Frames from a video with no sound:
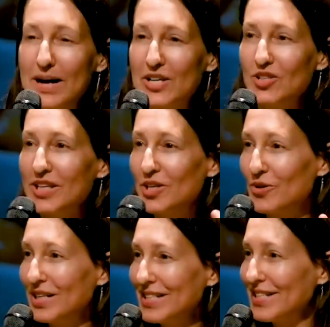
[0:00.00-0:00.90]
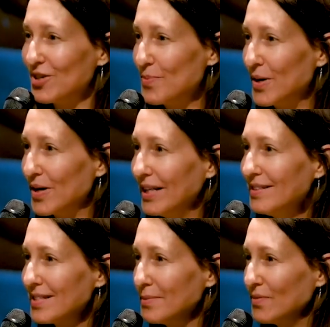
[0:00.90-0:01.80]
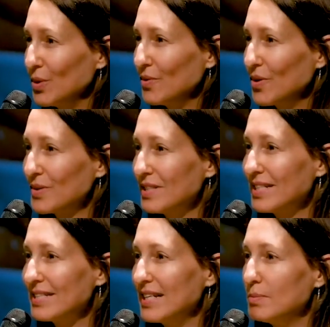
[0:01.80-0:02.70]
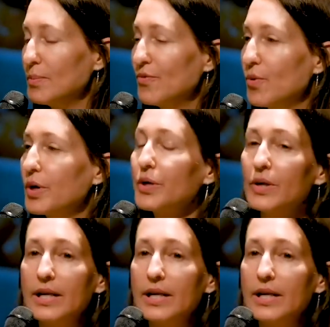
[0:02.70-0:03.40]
imagine that you're at a dinner party. Some of you have heard this example before. You're